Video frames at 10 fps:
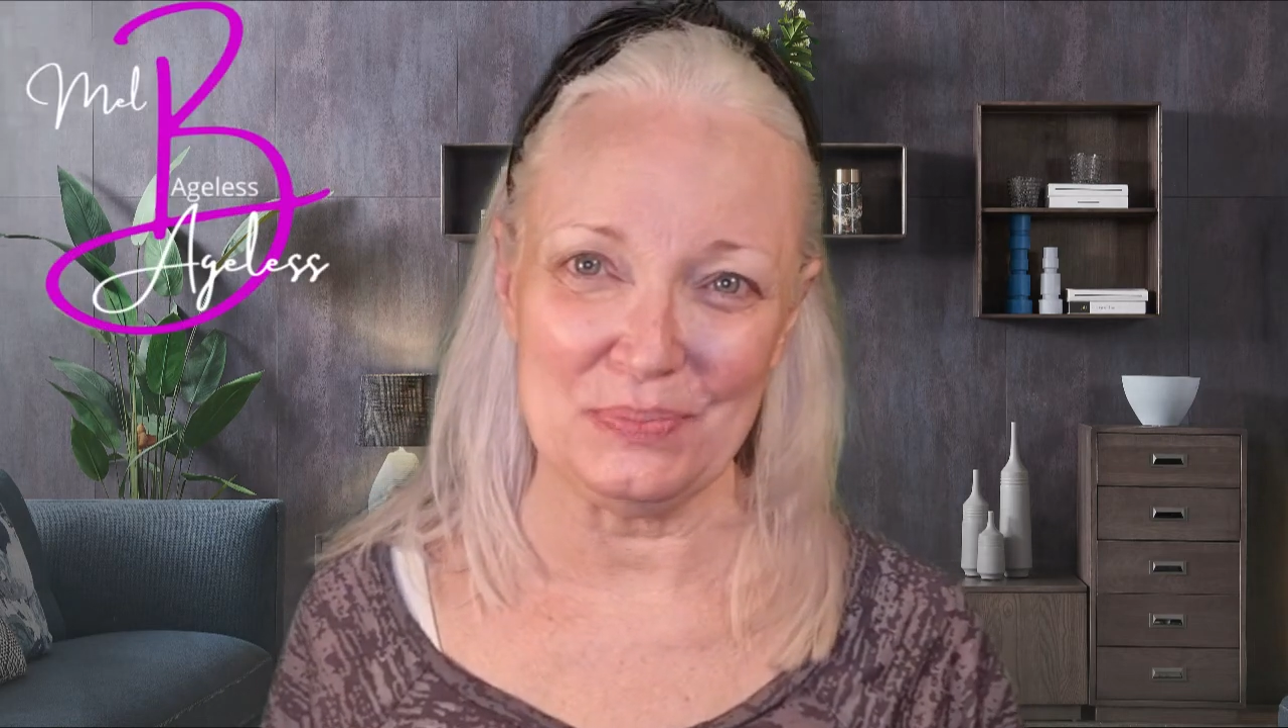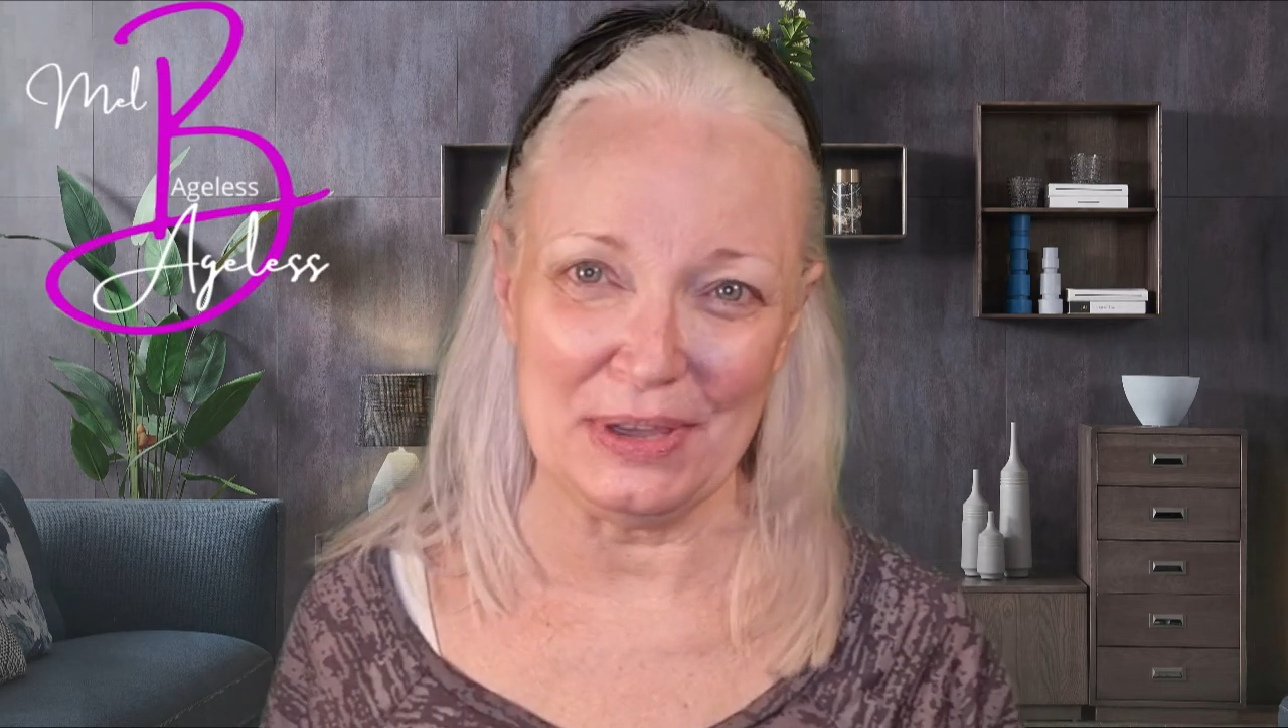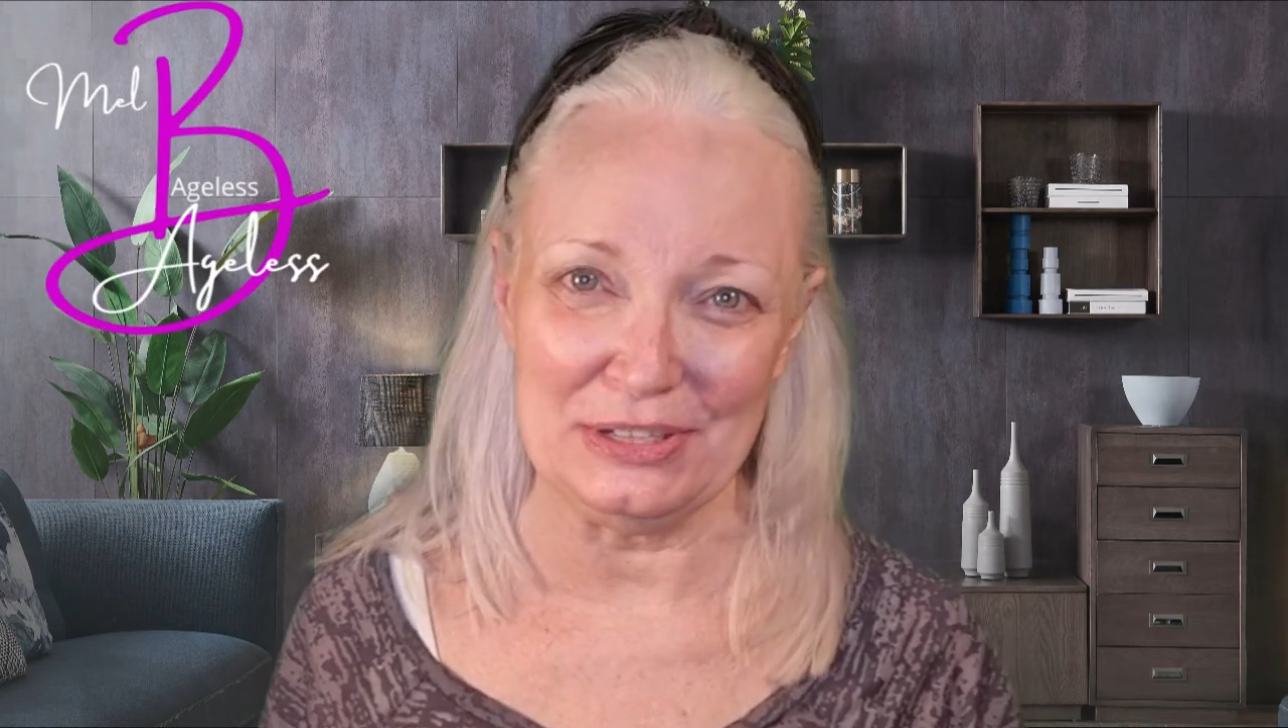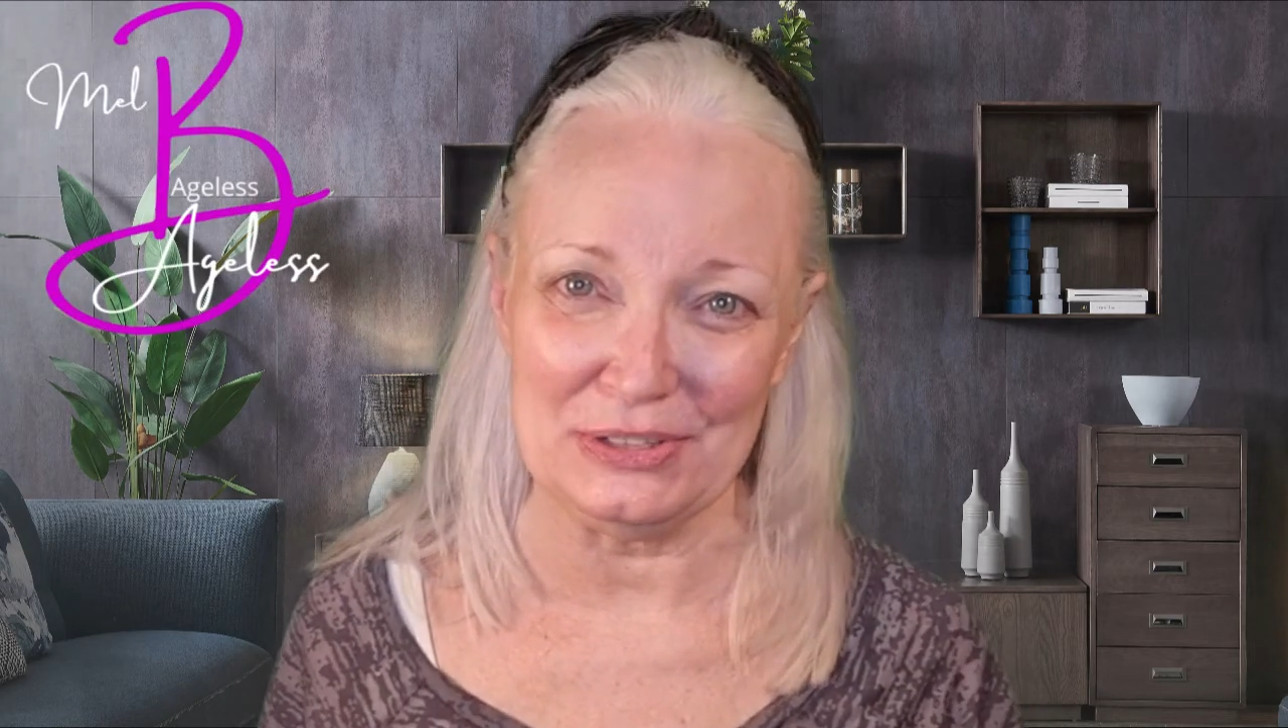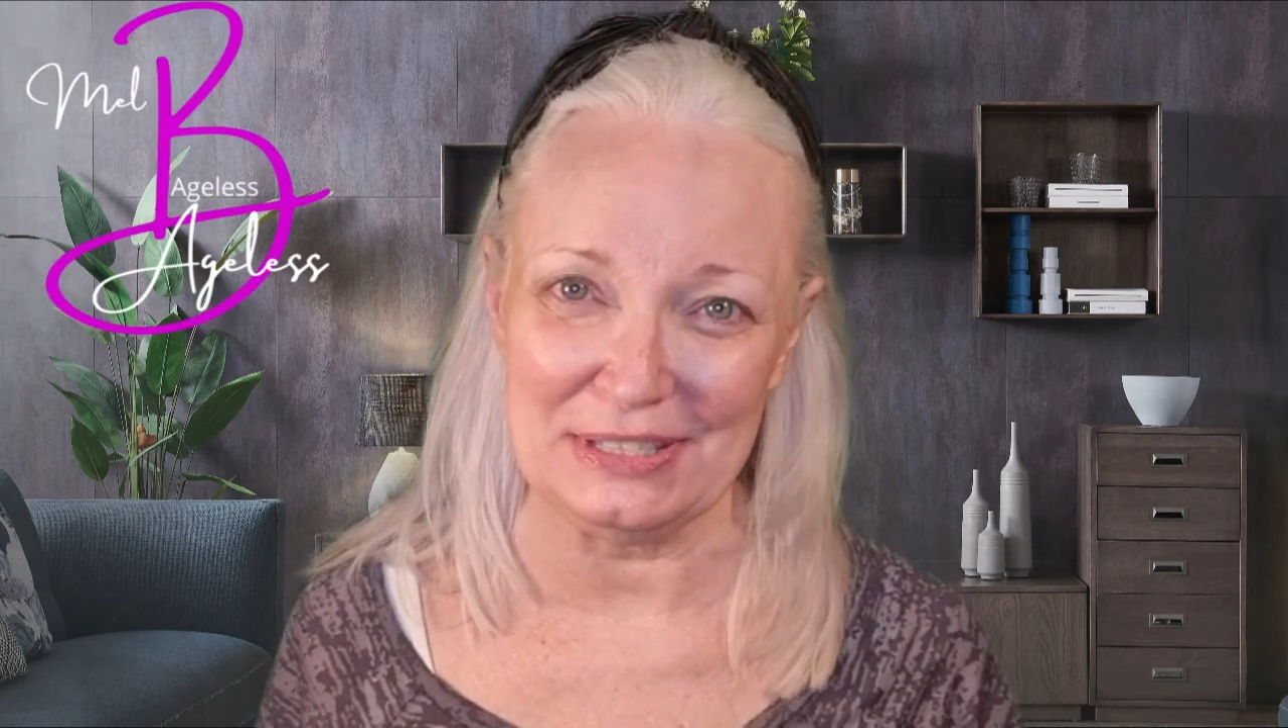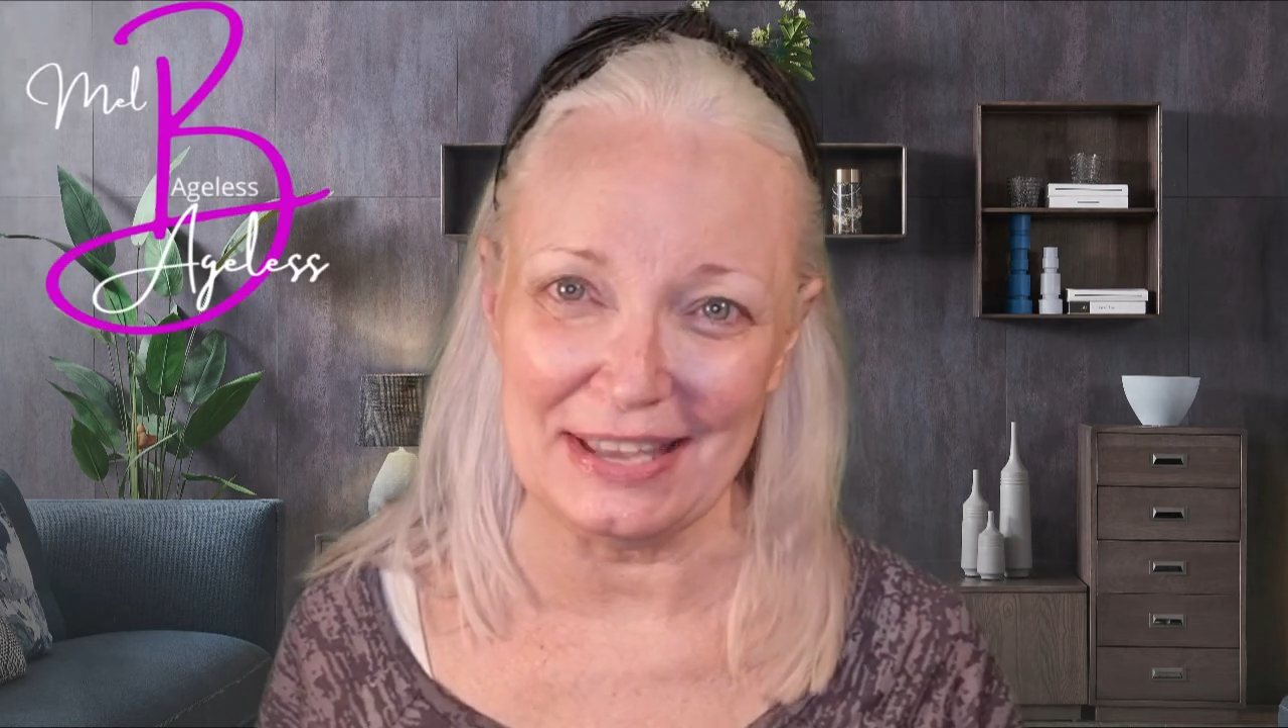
wonders